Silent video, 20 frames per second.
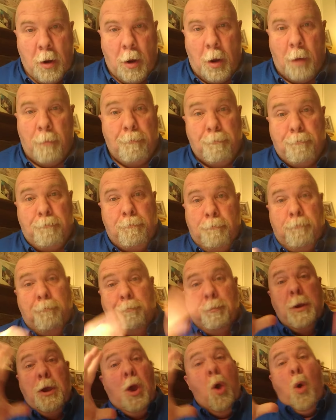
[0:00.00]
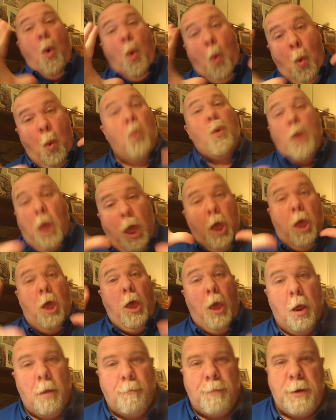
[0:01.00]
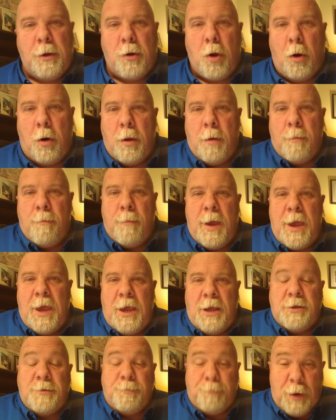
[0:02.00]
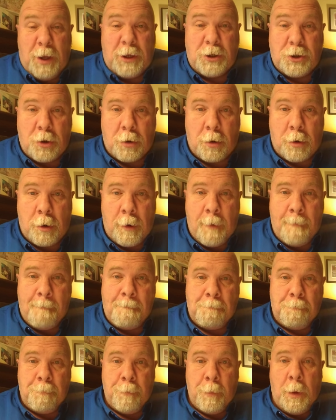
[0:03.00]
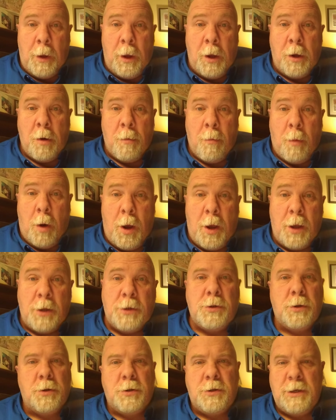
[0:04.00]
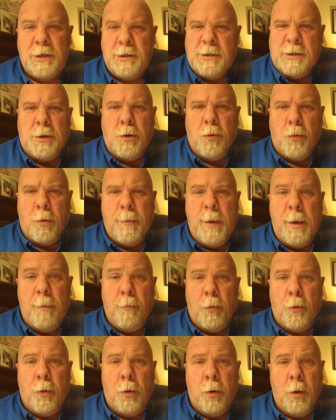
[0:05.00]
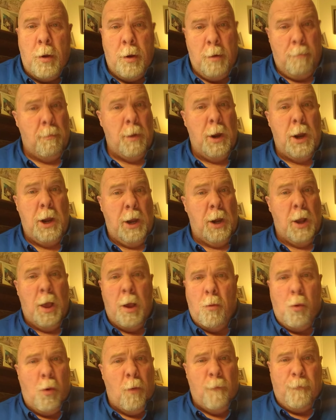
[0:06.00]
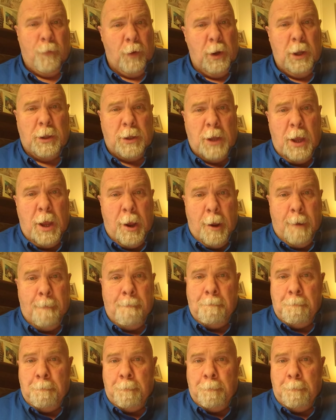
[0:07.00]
a behold, oh, be totally amazed picture in your mind, so it's easy to remember. Man, I won't forget that.